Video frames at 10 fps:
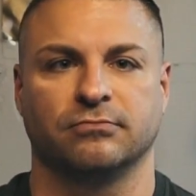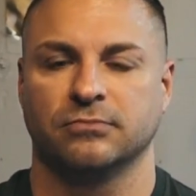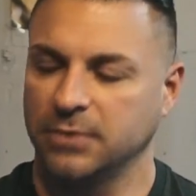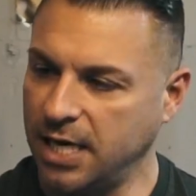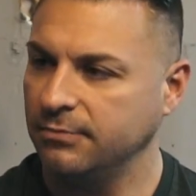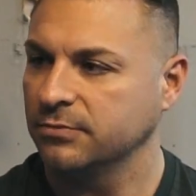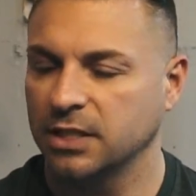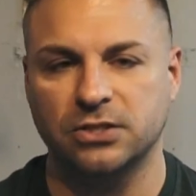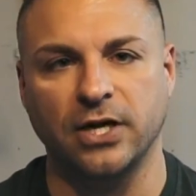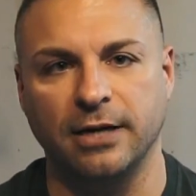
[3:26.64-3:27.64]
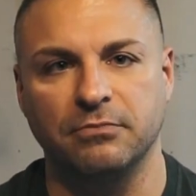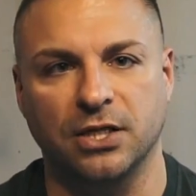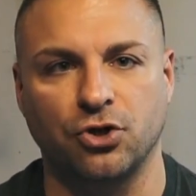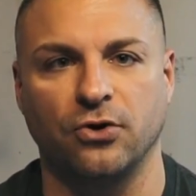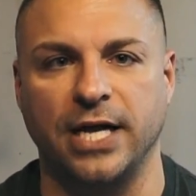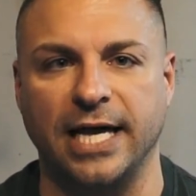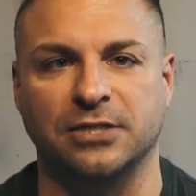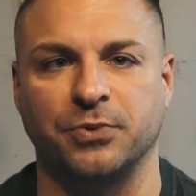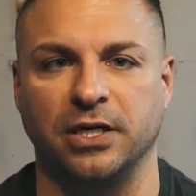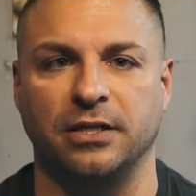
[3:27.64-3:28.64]
Yeah, that's right, I throw an
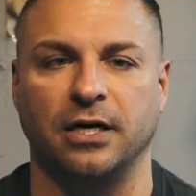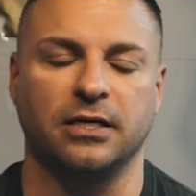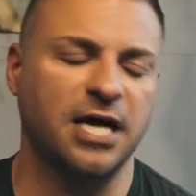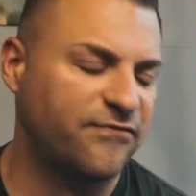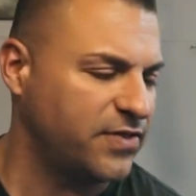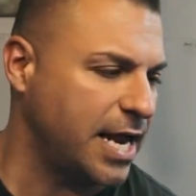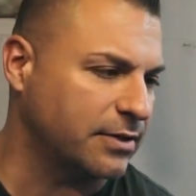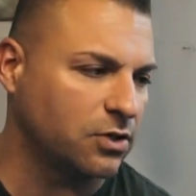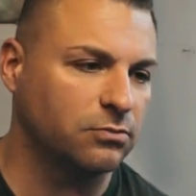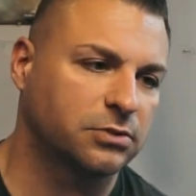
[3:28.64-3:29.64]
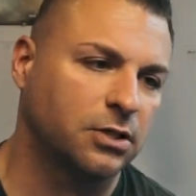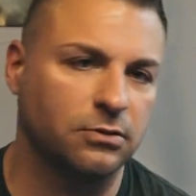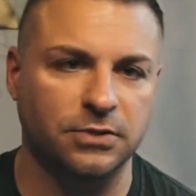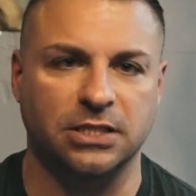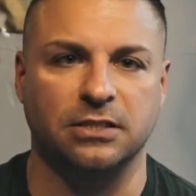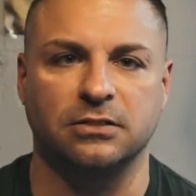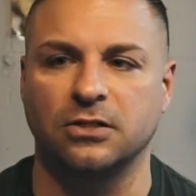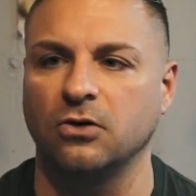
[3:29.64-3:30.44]
aspirin in there. Enough of that, don't listen.